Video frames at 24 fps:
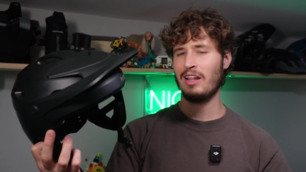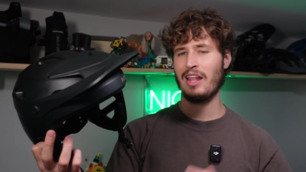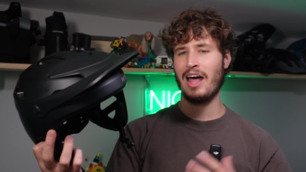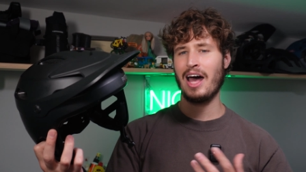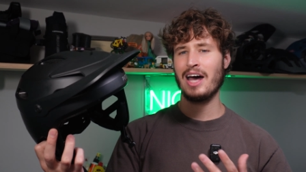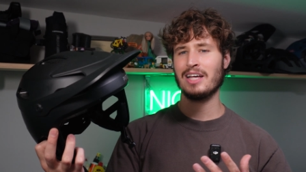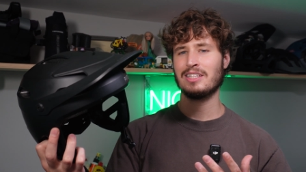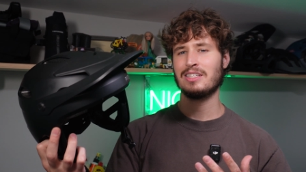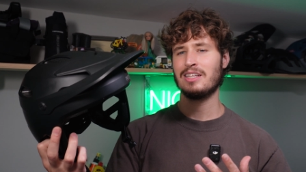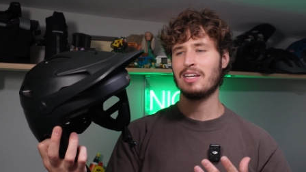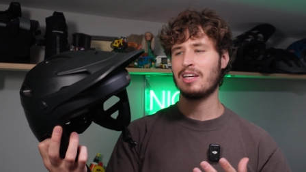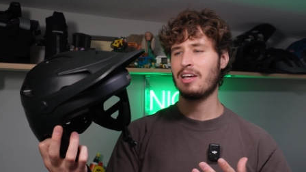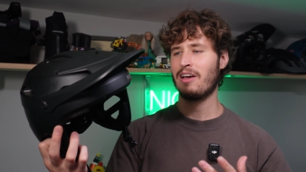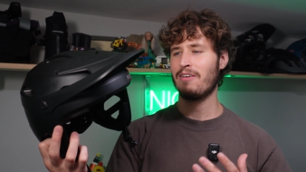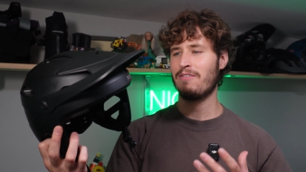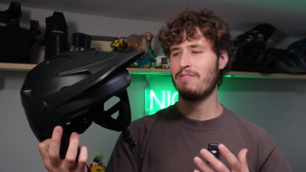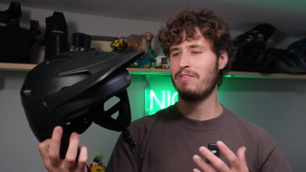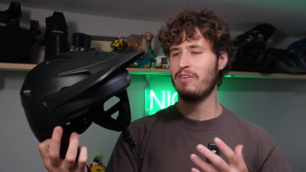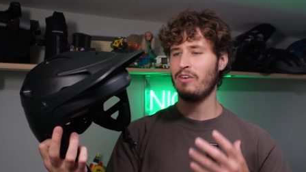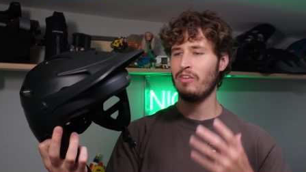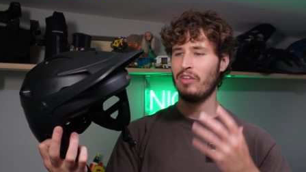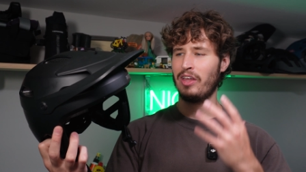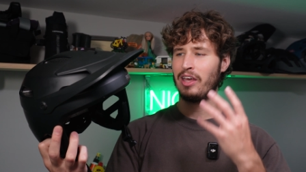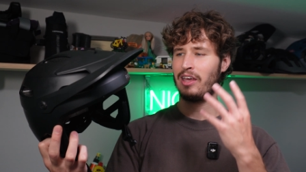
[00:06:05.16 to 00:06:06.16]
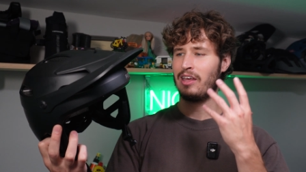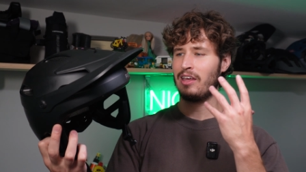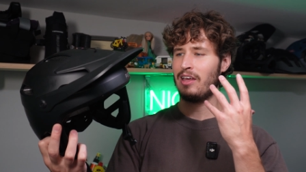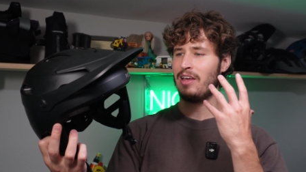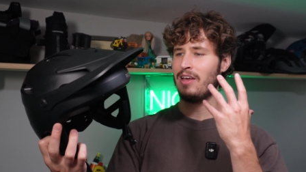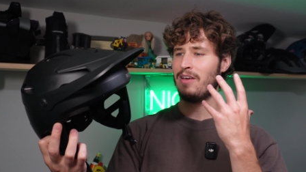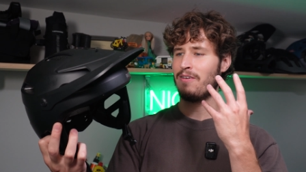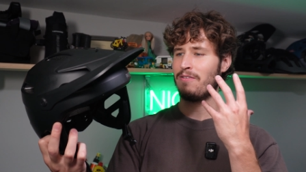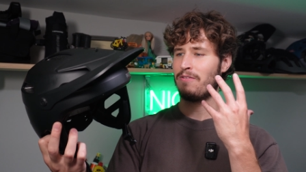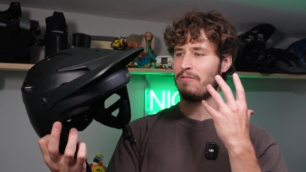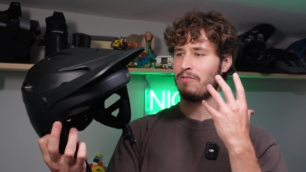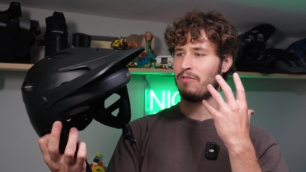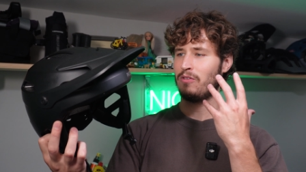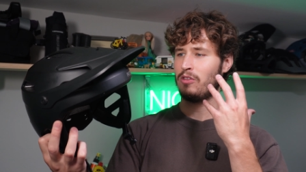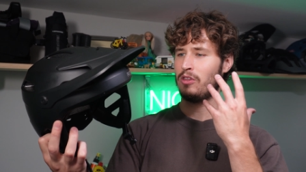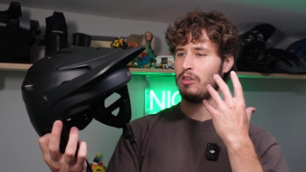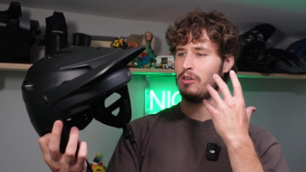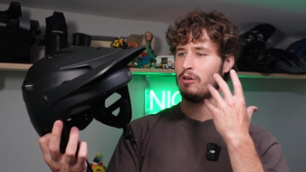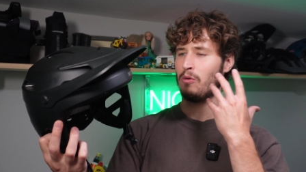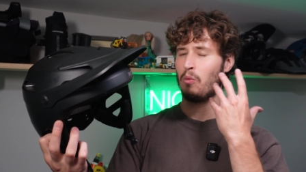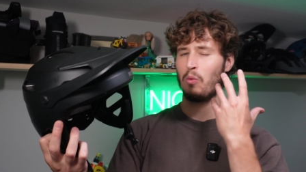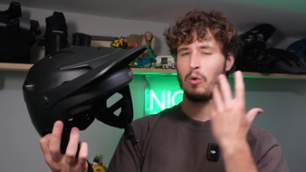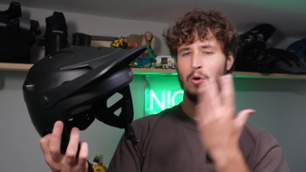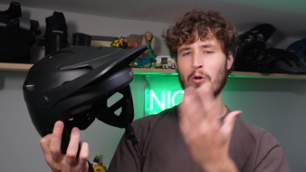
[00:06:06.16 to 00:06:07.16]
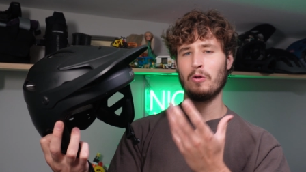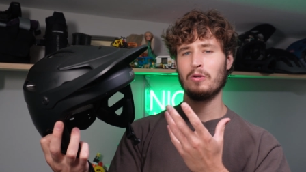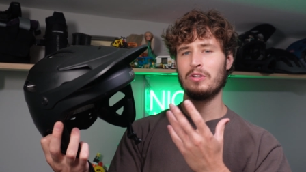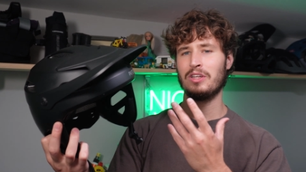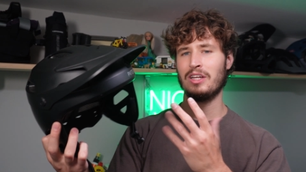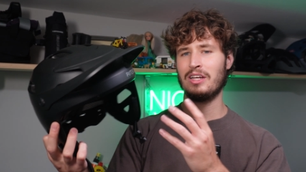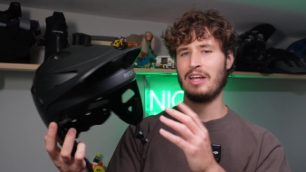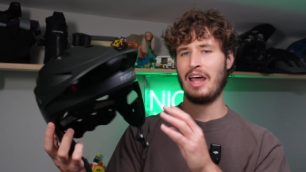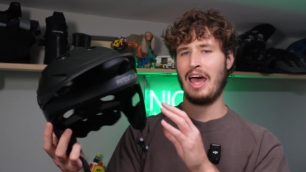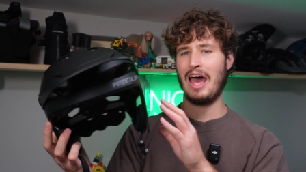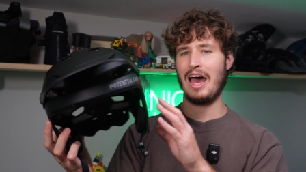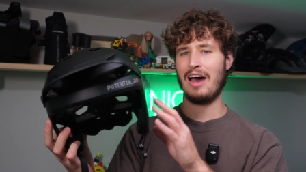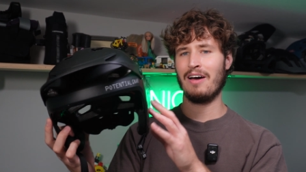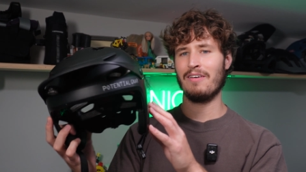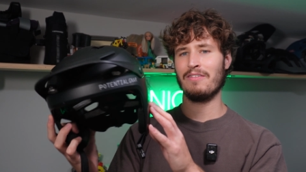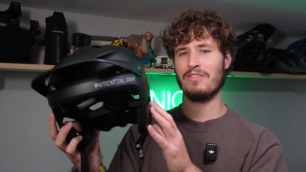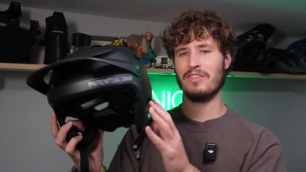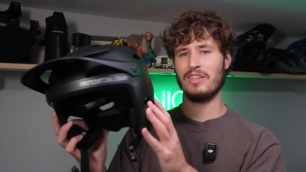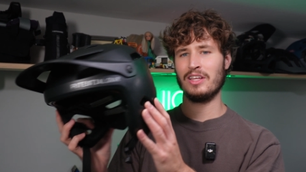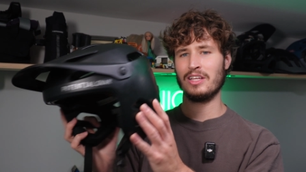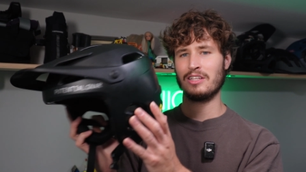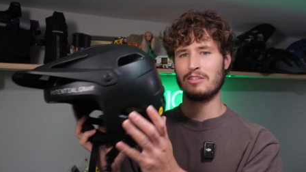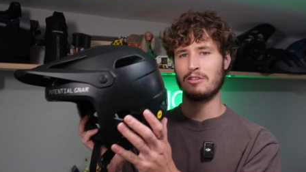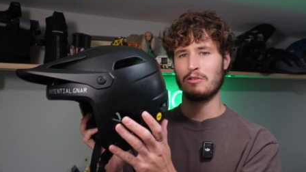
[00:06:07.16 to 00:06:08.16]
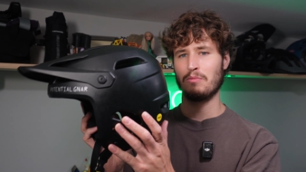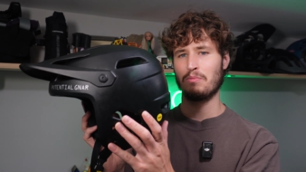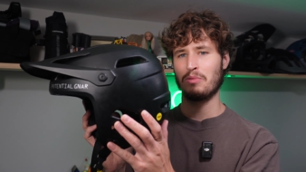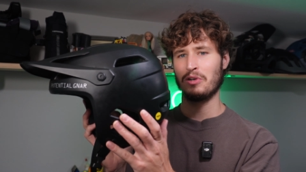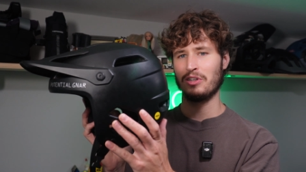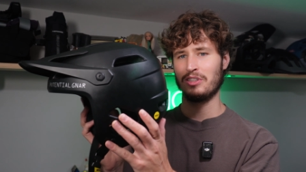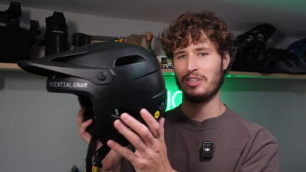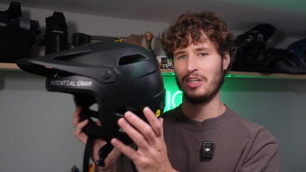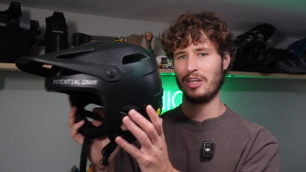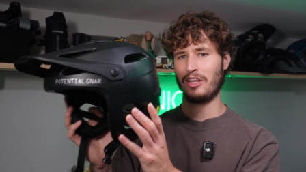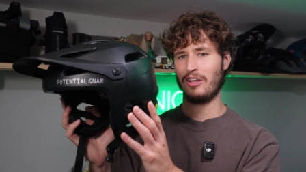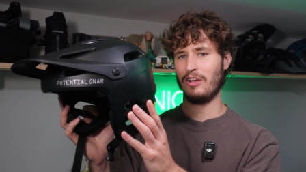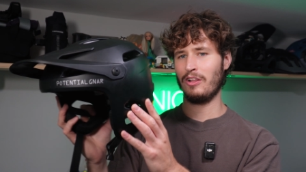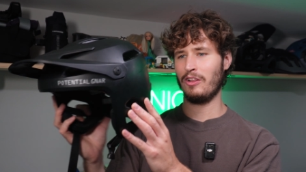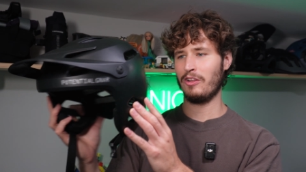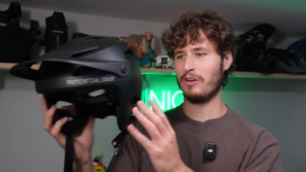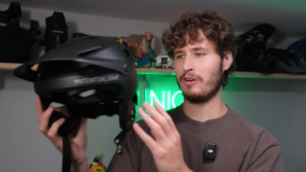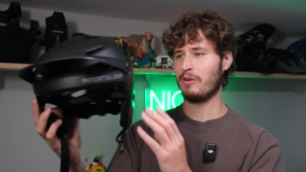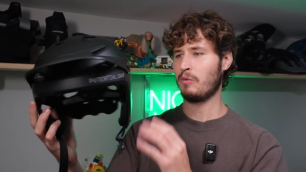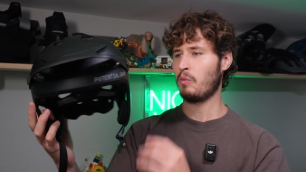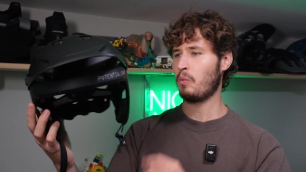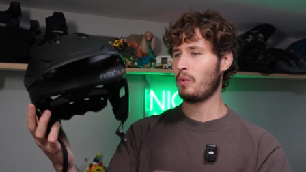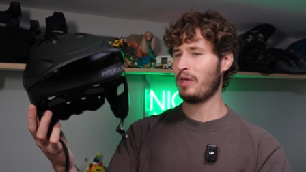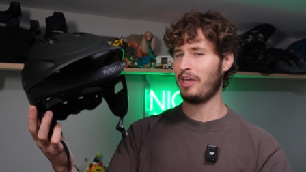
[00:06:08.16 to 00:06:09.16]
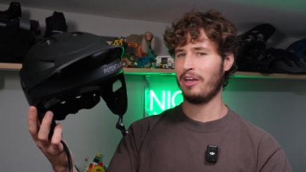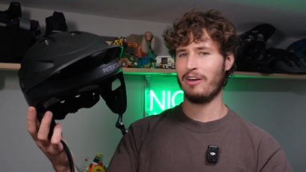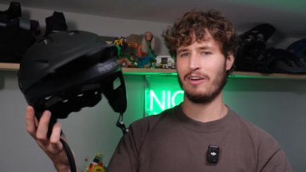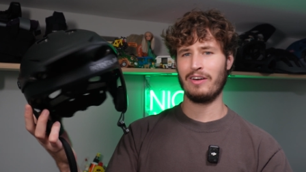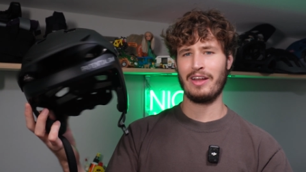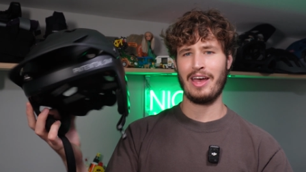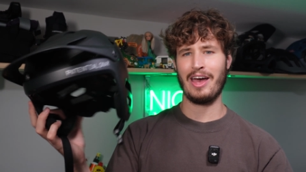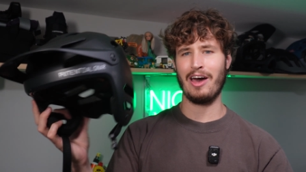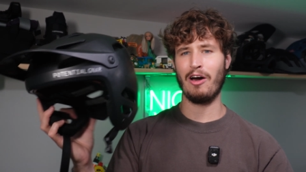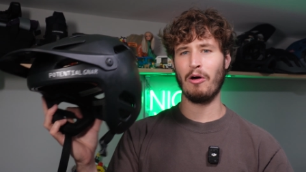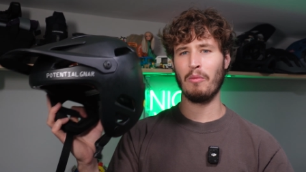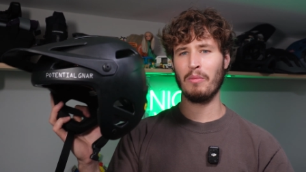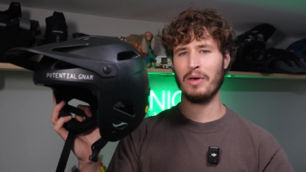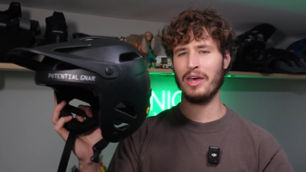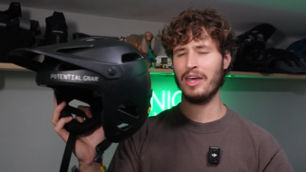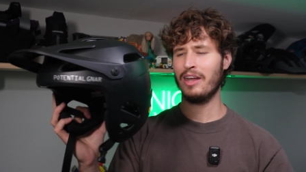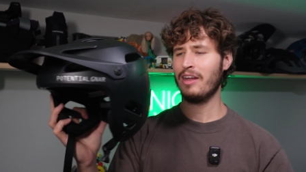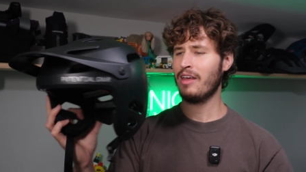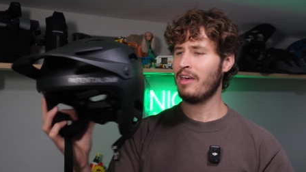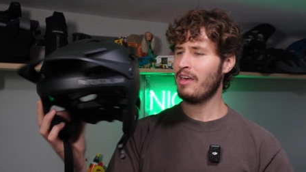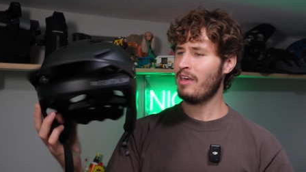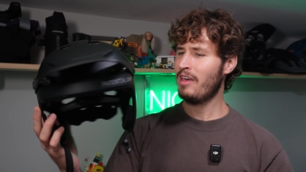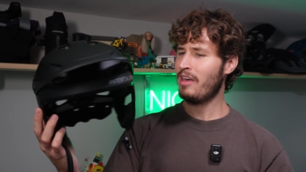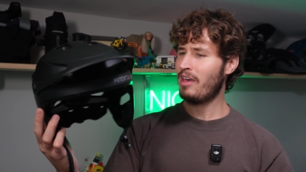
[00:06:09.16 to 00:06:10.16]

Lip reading: classic. I feel like if the world didn't have this particular weird helmet,